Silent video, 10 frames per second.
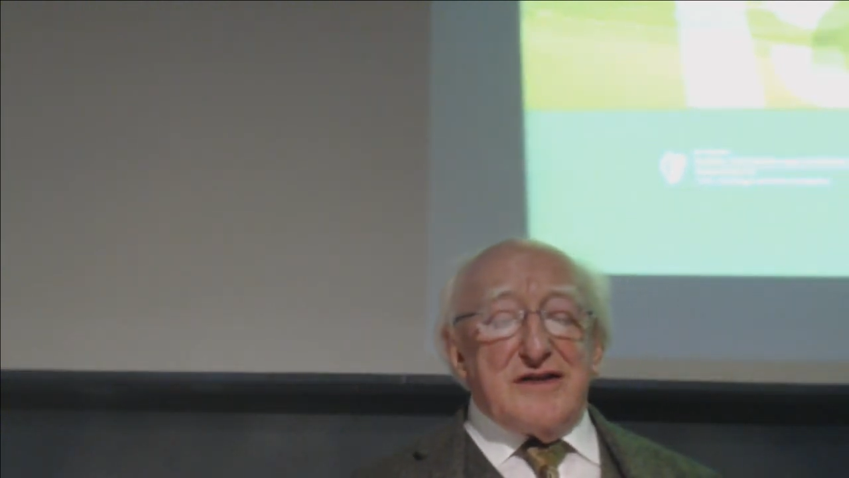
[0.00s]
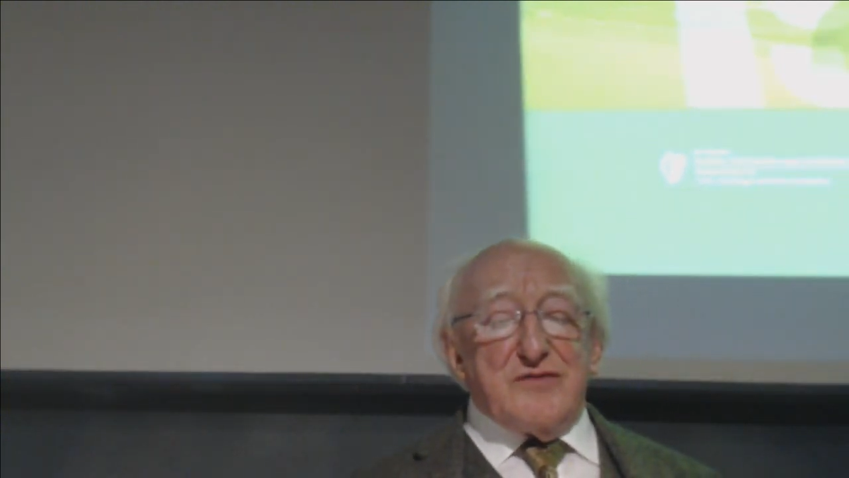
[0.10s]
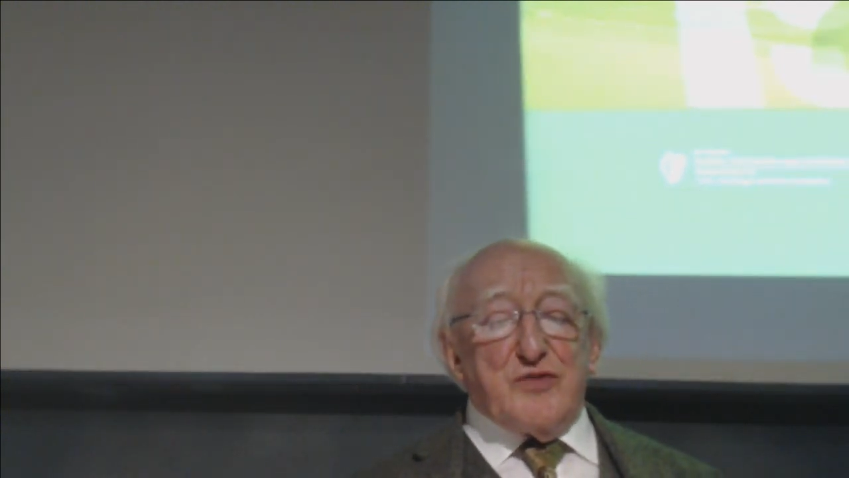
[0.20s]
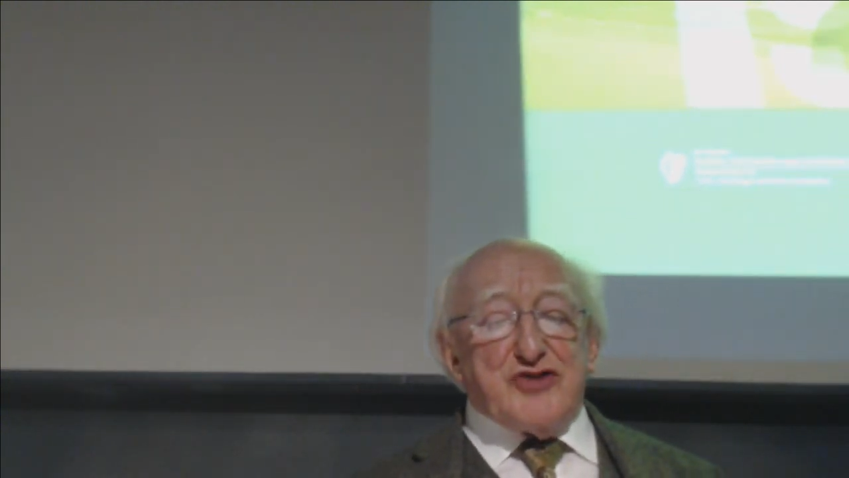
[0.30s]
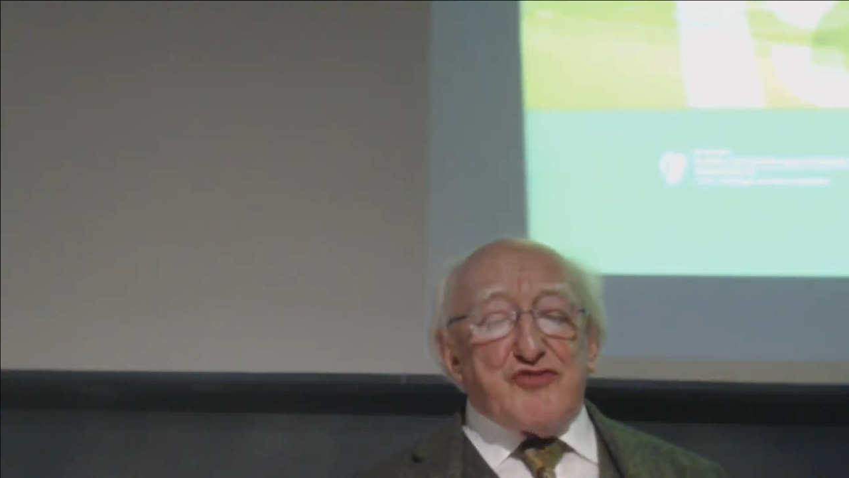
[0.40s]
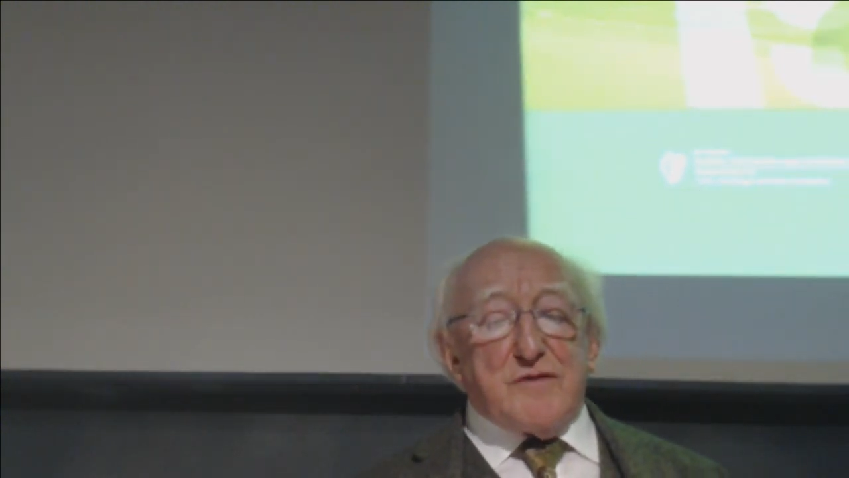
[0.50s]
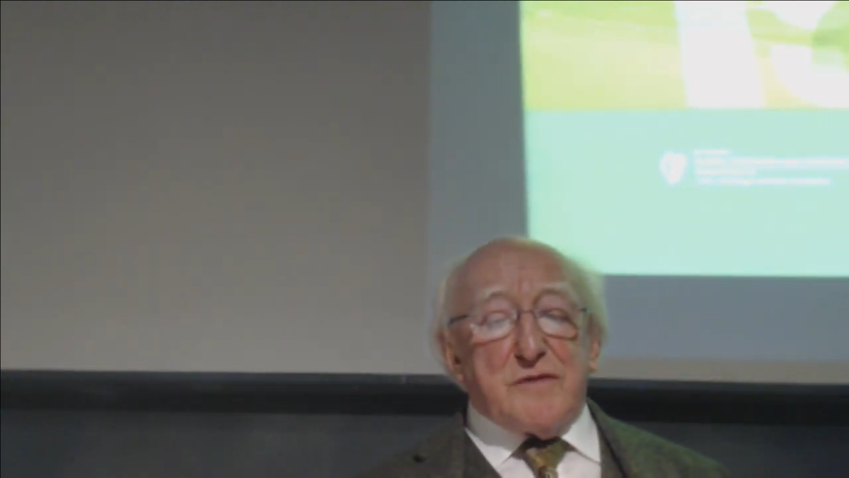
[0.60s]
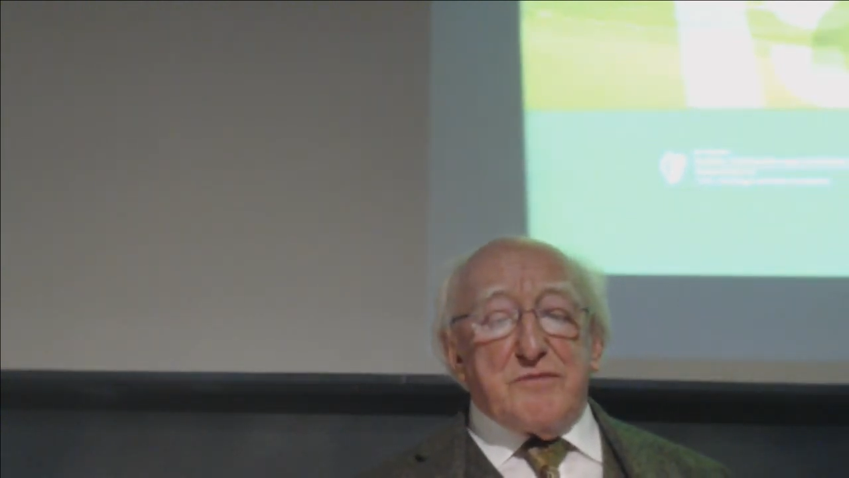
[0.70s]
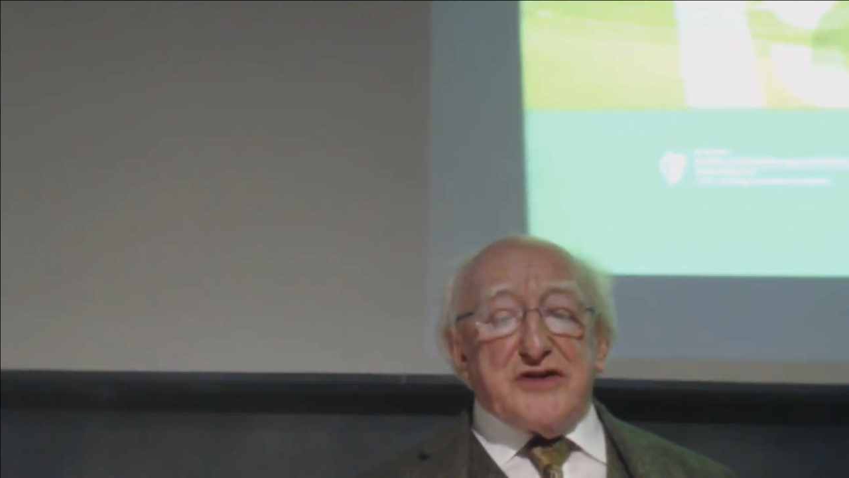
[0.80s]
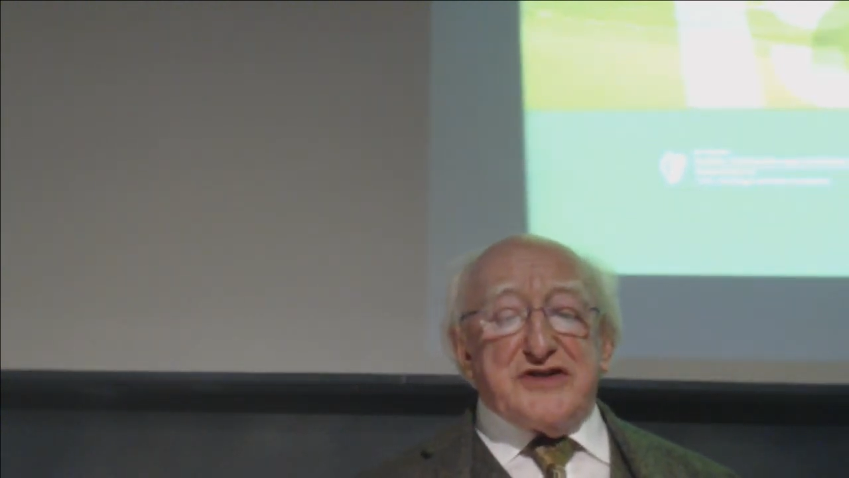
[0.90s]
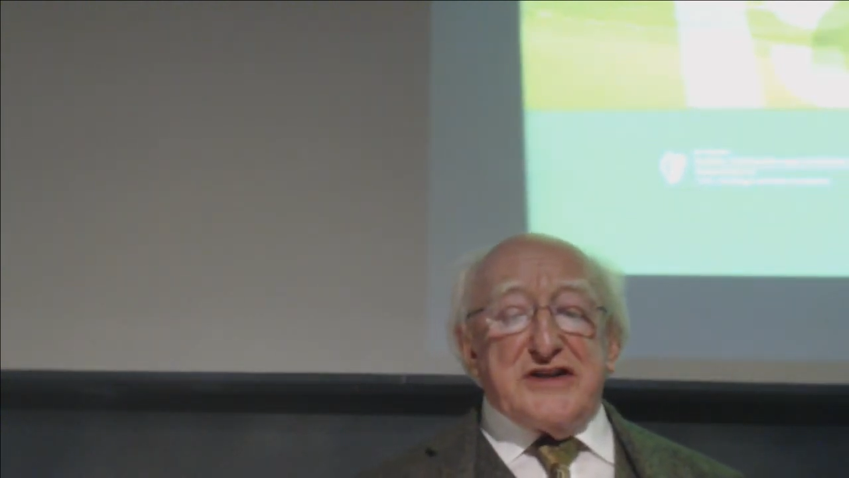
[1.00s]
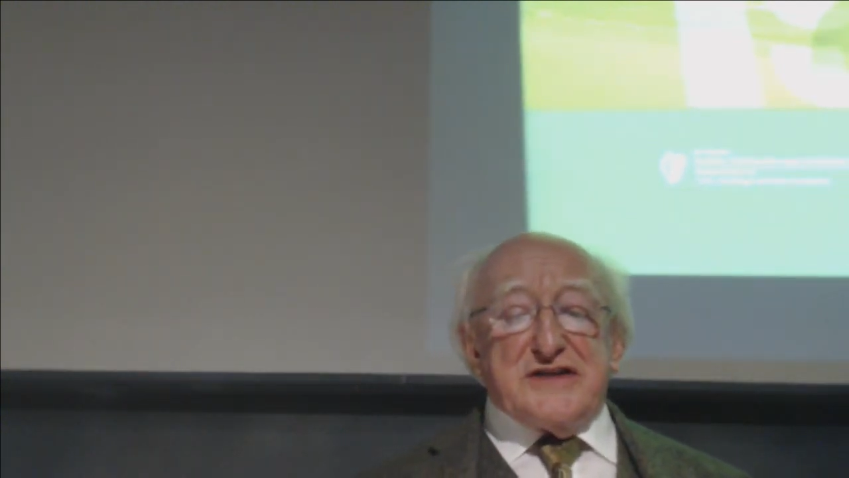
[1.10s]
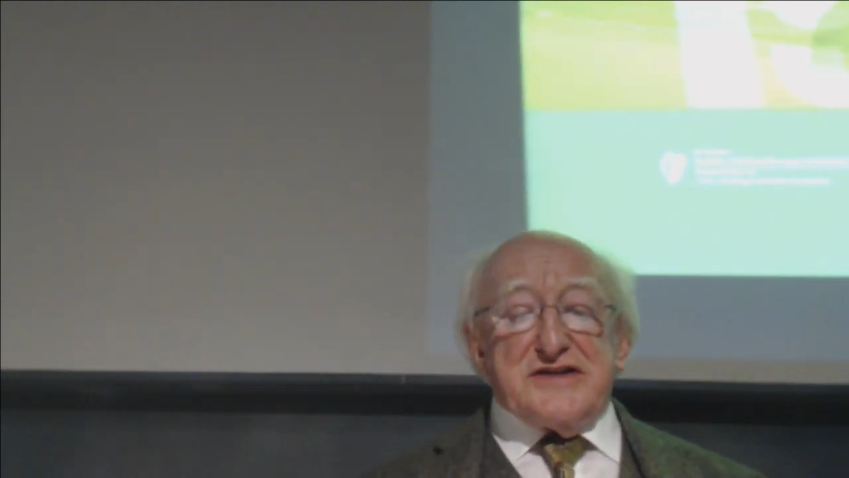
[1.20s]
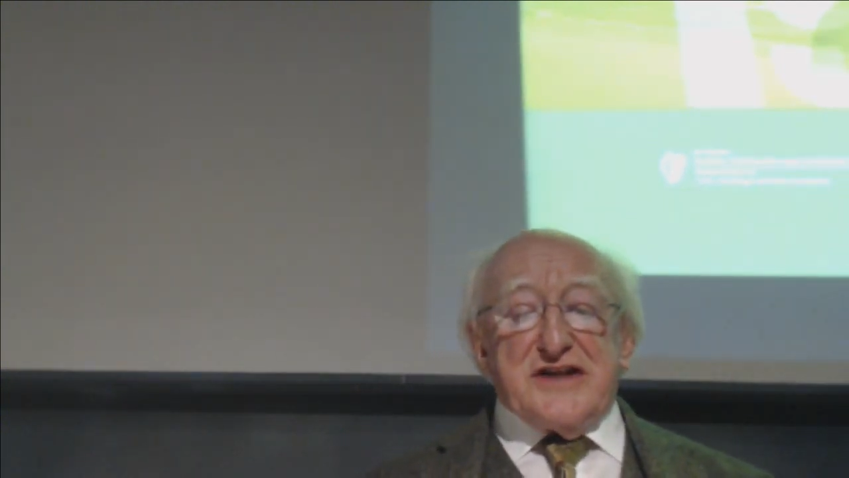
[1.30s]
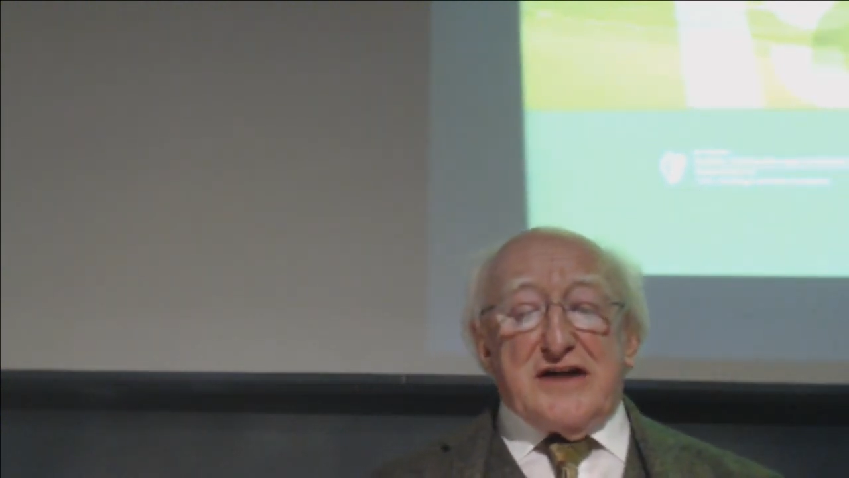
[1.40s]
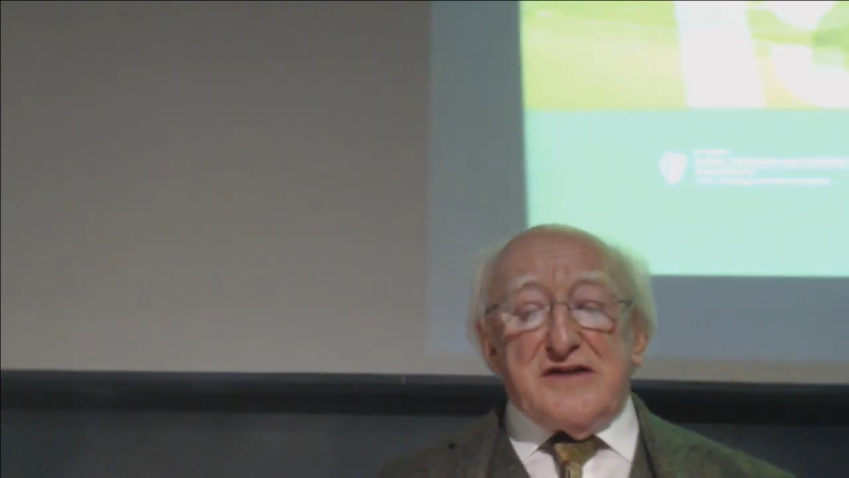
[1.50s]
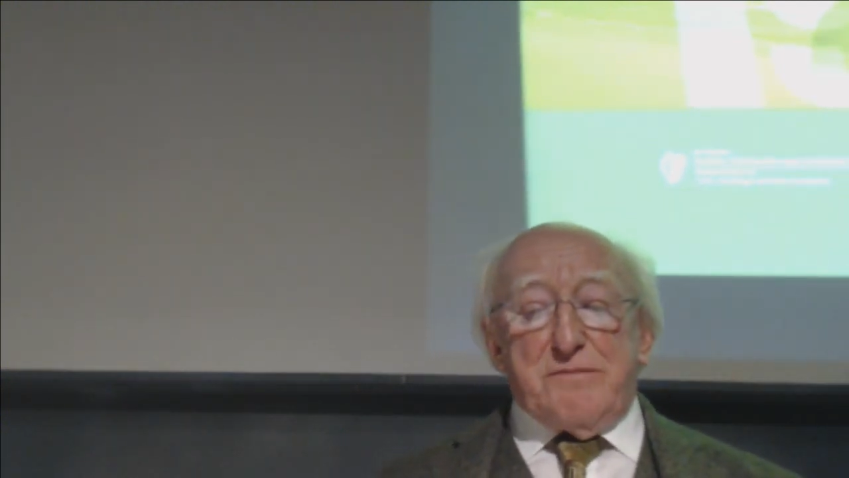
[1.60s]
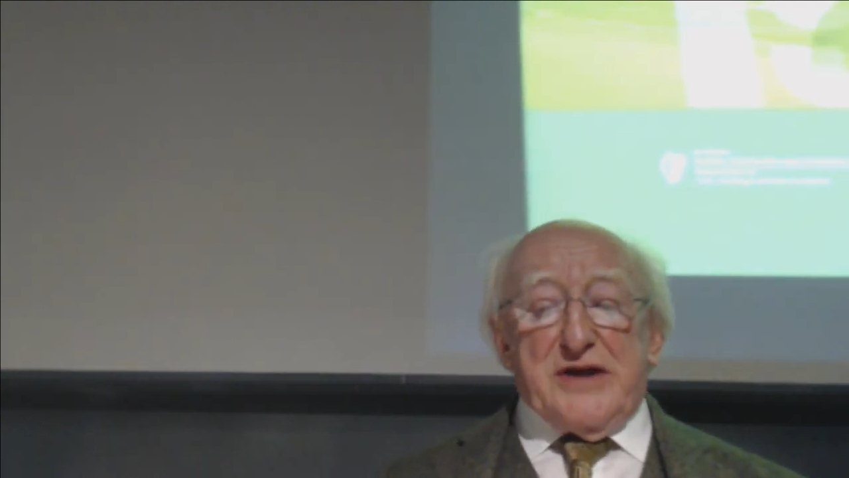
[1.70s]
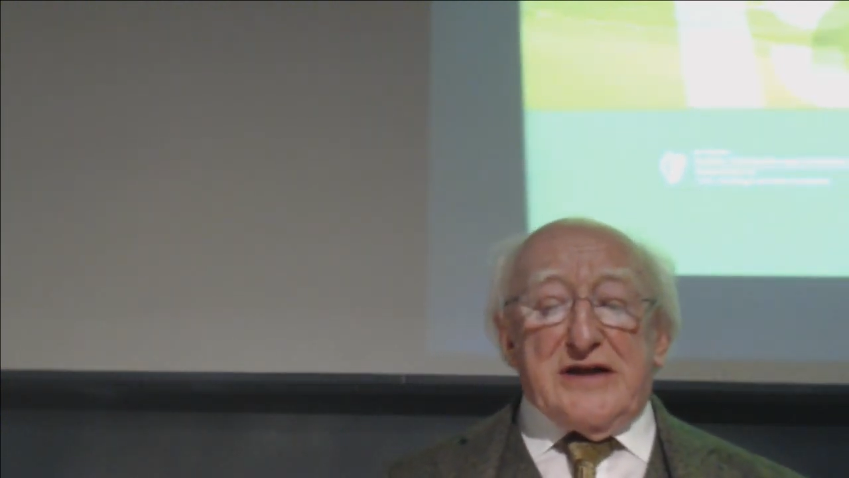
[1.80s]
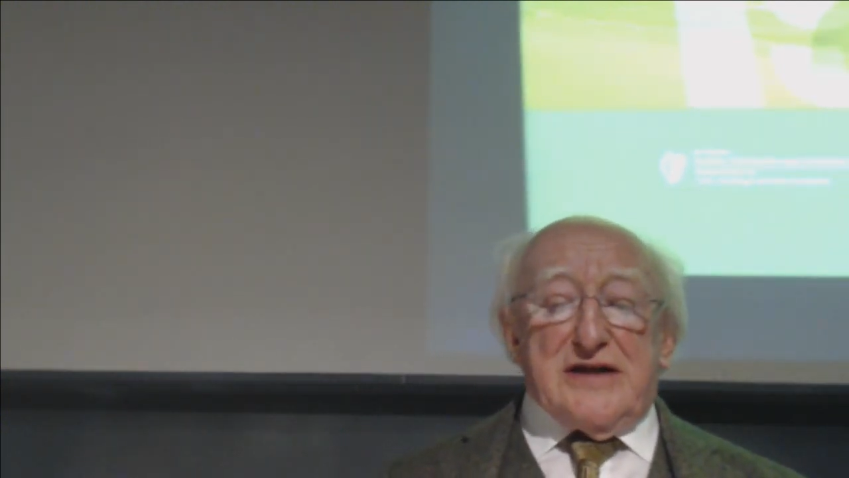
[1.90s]
which Robert Monteith and Daniel
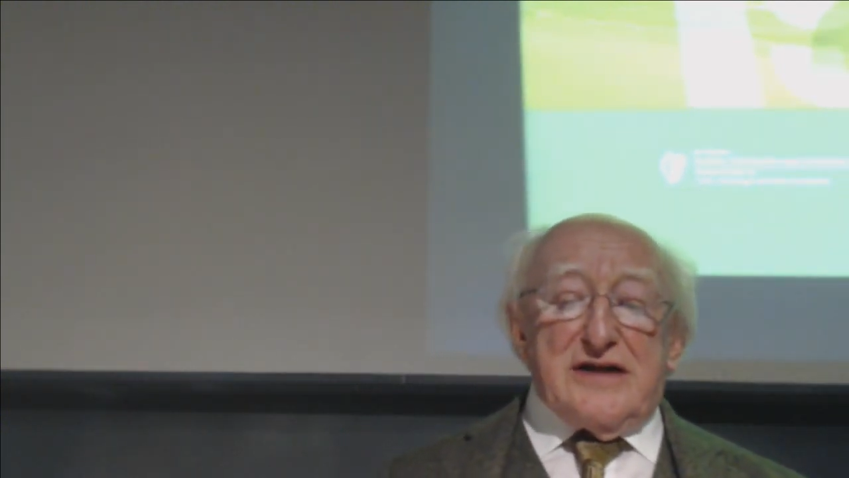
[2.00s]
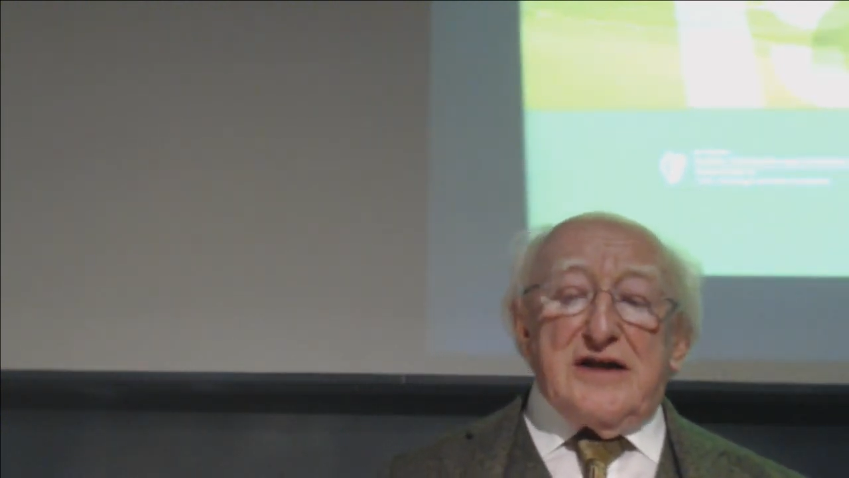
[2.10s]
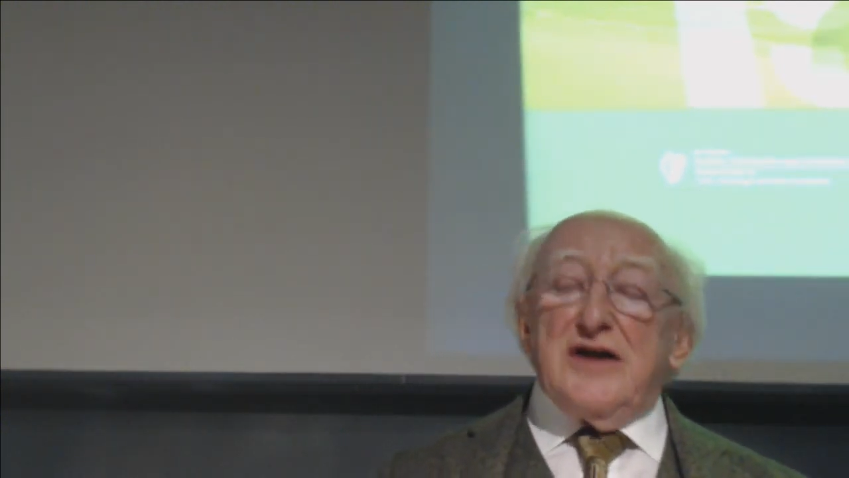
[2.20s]
Bailey,